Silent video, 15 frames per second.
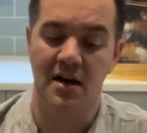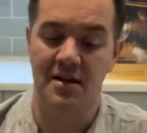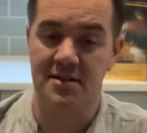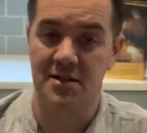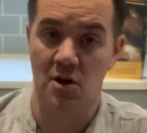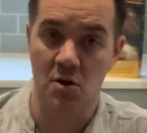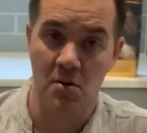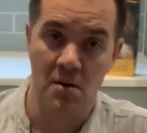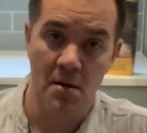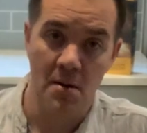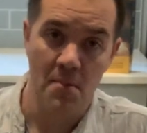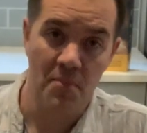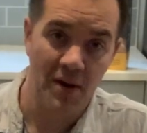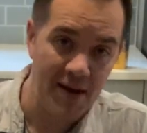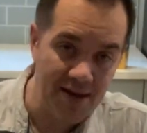and so
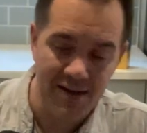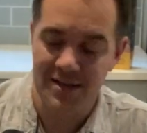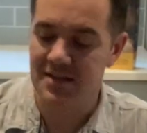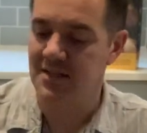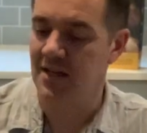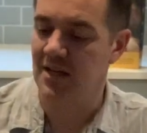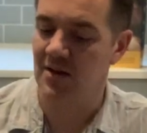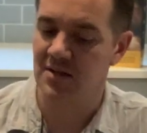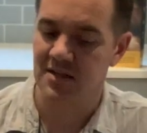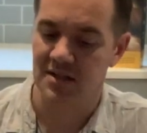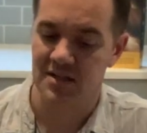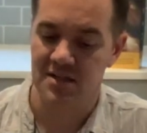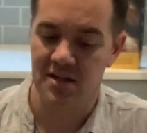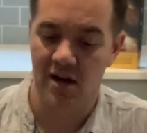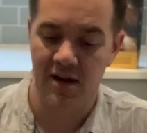play continues in a
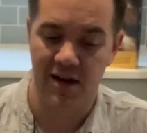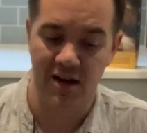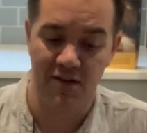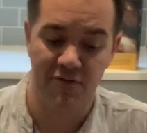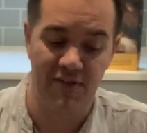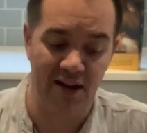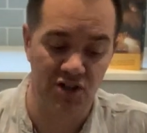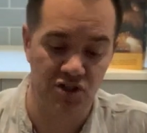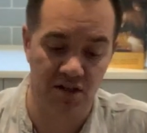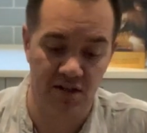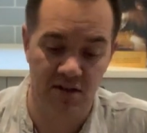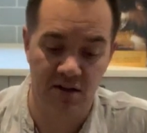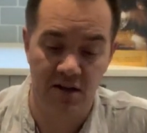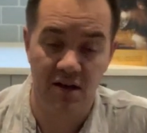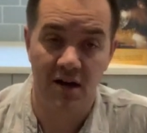circular fashion
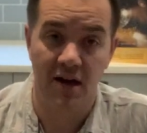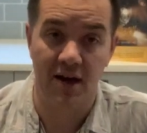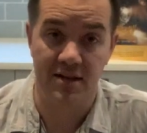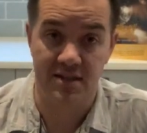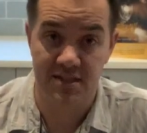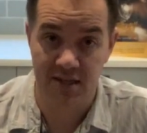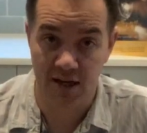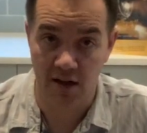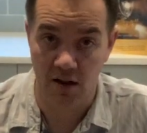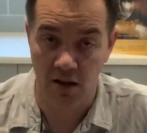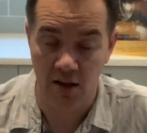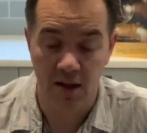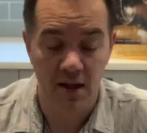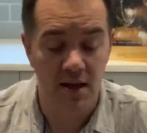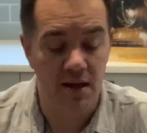until
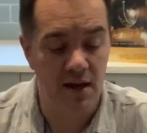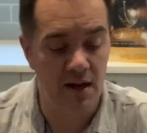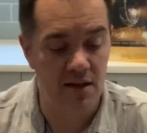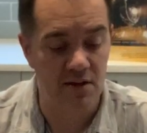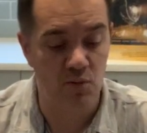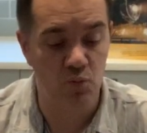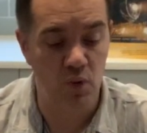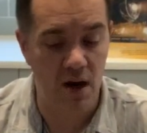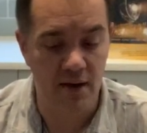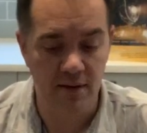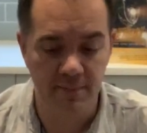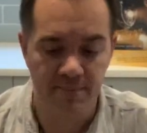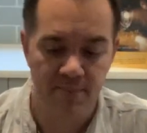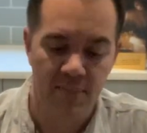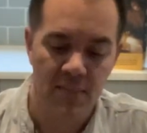either 1,